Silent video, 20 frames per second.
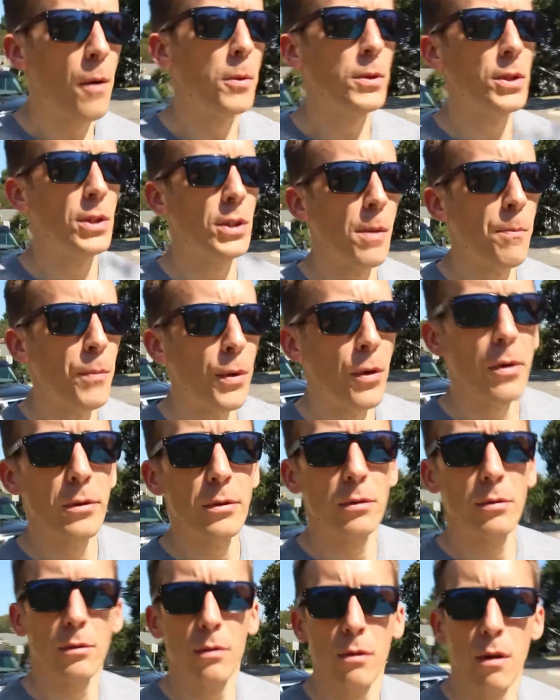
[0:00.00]
were simple,
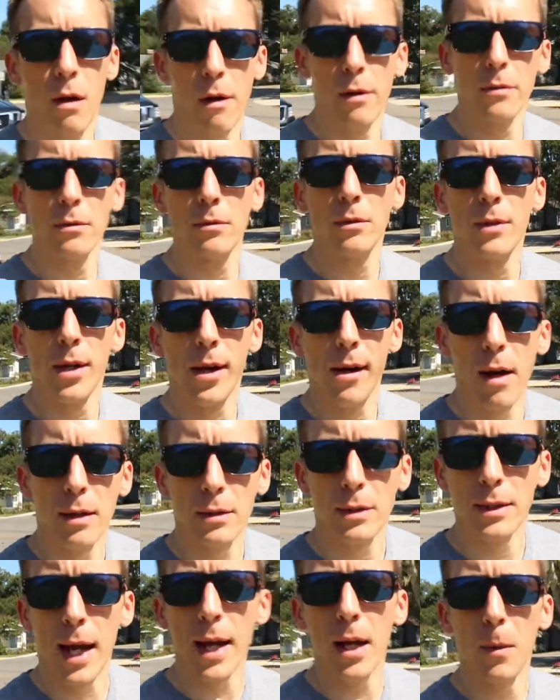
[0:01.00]

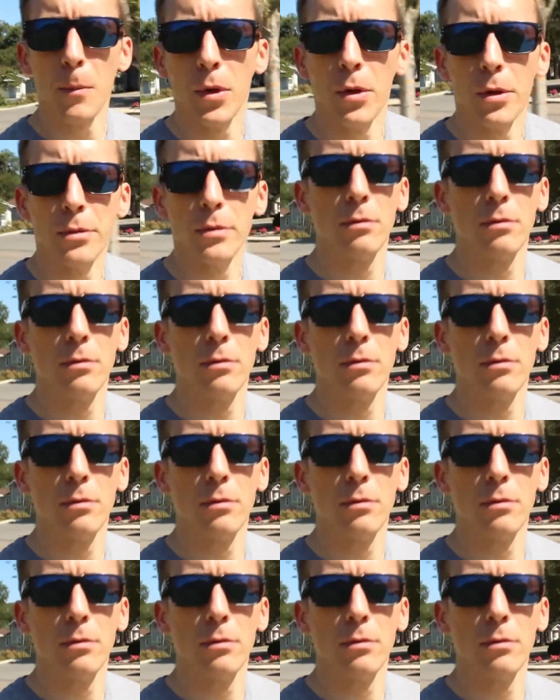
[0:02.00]
attainable,